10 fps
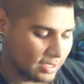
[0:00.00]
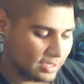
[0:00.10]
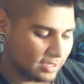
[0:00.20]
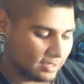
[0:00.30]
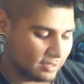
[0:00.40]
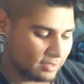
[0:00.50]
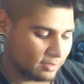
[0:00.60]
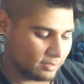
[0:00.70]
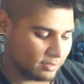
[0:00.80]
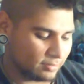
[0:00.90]
any
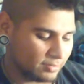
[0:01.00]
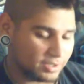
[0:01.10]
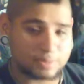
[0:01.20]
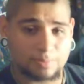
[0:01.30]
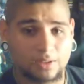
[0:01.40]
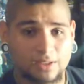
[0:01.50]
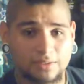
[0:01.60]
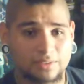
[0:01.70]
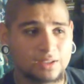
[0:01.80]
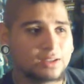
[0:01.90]

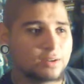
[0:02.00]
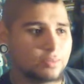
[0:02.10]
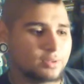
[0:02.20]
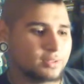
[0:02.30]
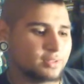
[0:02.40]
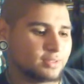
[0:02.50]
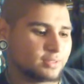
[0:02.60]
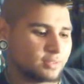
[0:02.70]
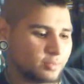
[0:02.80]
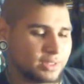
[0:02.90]
disbeliefs what
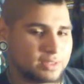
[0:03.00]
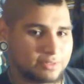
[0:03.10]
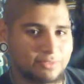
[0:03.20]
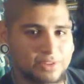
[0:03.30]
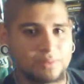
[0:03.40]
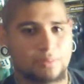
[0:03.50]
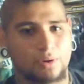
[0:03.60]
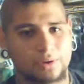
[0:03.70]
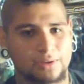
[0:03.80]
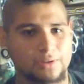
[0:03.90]
this fishing
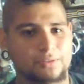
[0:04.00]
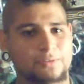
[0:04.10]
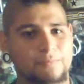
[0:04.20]
pole can do.